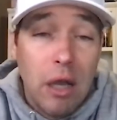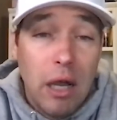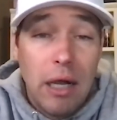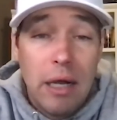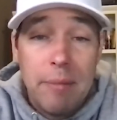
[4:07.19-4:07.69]

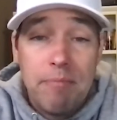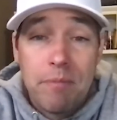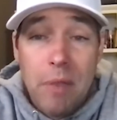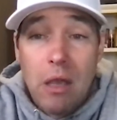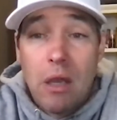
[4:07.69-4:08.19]
to
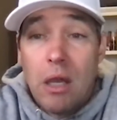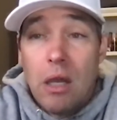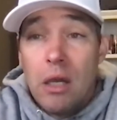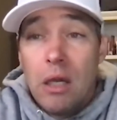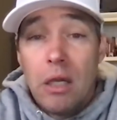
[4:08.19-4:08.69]

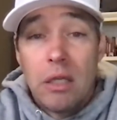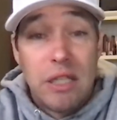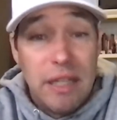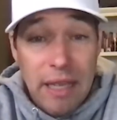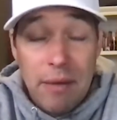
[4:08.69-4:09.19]

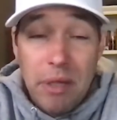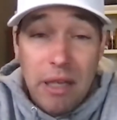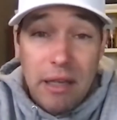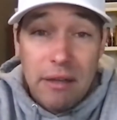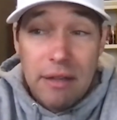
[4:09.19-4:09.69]
the
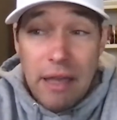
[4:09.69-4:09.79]
NBA.